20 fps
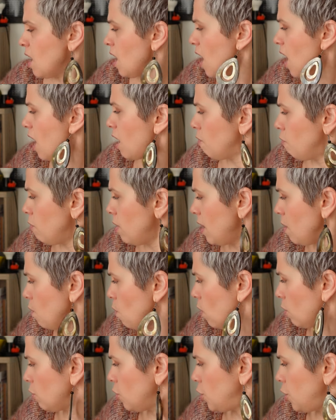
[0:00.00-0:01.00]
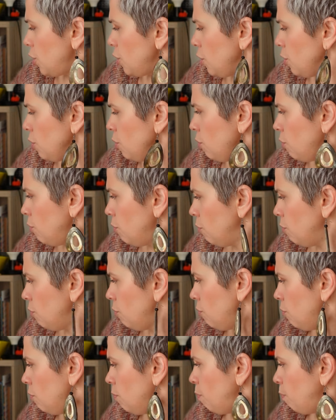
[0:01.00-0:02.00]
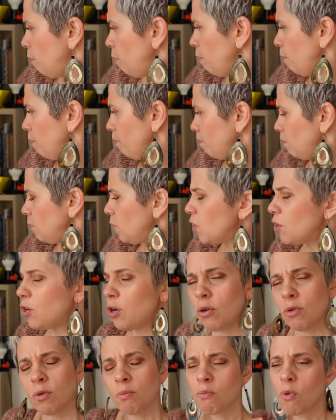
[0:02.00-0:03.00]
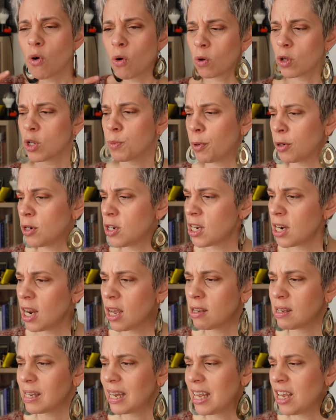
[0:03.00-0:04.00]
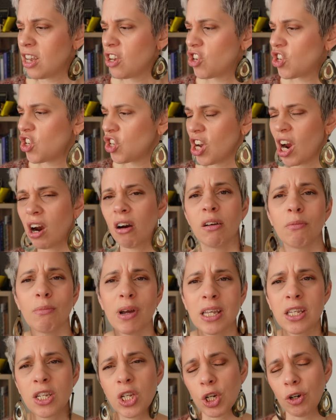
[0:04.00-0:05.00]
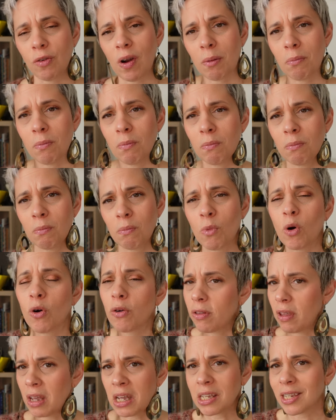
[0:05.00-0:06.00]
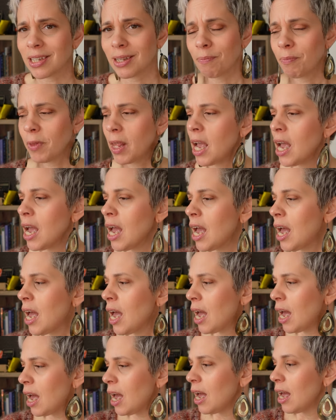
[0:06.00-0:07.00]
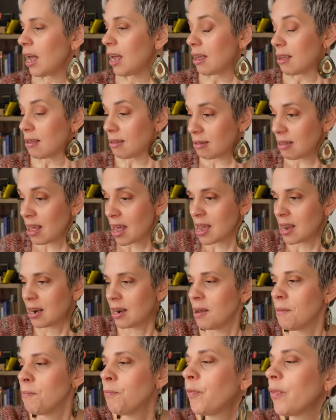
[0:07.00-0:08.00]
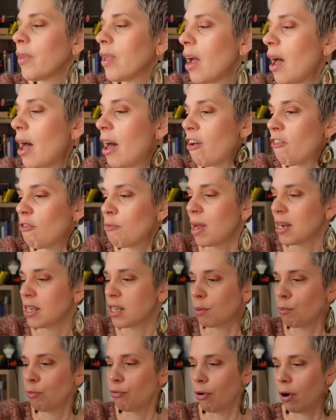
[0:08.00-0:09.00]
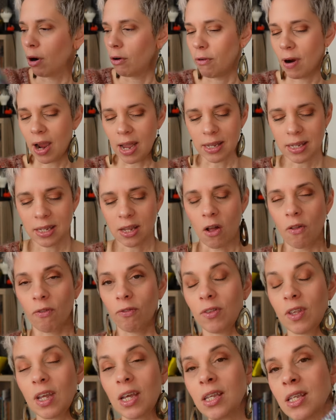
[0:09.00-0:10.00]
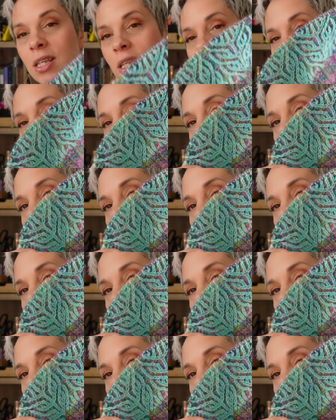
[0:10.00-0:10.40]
I really want to, you know, more spontaneously share on my Instagram more things. Then I've made some progress on this